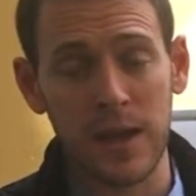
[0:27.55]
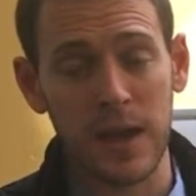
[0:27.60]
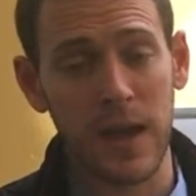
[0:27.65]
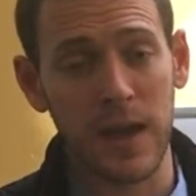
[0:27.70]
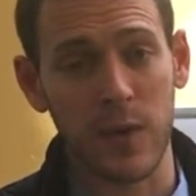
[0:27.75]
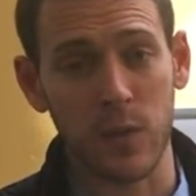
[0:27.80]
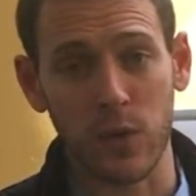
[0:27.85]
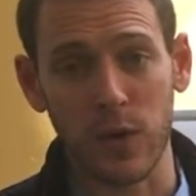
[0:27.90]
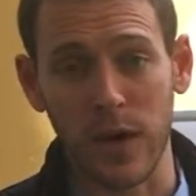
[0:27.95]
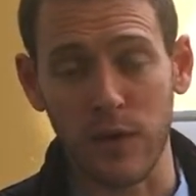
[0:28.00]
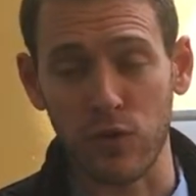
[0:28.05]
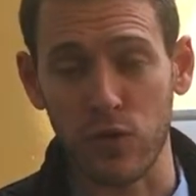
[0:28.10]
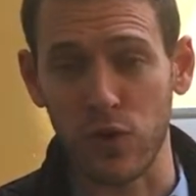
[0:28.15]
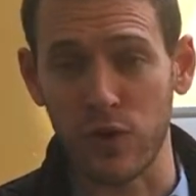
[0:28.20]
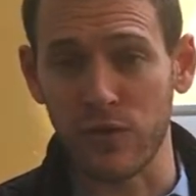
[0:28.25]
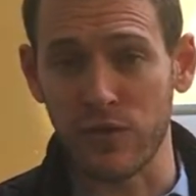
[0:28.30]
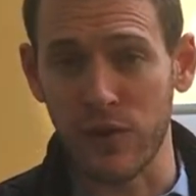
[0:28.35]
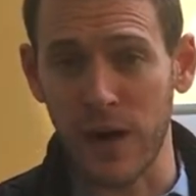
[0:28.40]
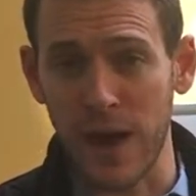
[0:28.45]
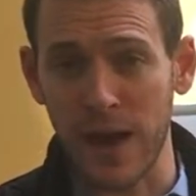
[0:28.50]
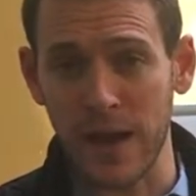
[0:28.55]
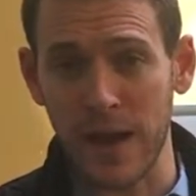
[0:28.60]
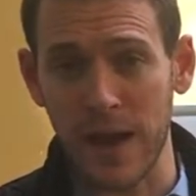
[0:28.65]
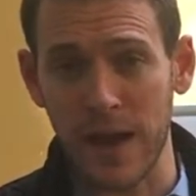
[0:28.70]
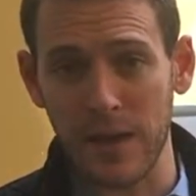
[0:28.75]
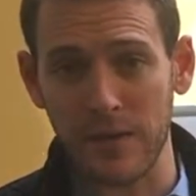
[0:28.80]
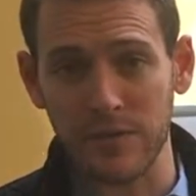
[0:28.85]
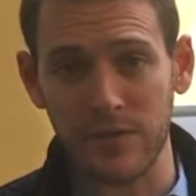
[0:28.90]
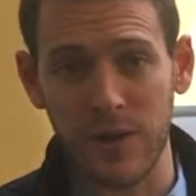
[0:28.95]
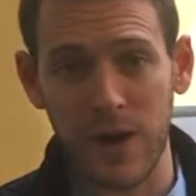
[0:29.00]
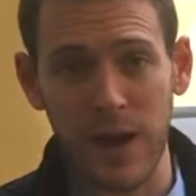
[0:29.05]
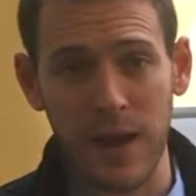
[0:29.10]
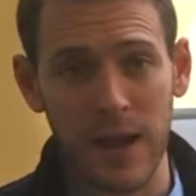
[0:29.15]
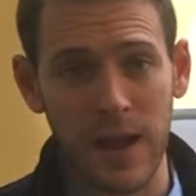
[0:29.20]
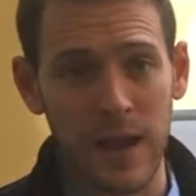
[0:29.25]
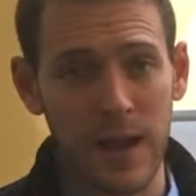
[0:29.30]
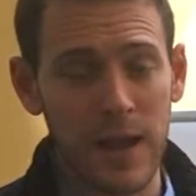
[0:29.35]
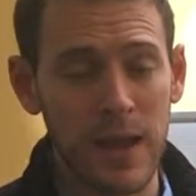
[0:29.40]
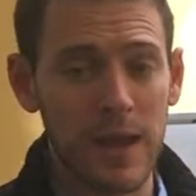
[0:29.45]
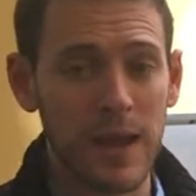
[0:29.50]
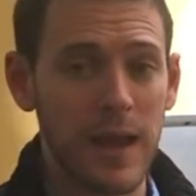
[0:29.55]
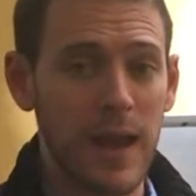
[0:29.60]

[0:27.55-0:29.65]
and then we're gonna have Good Friday on Friday.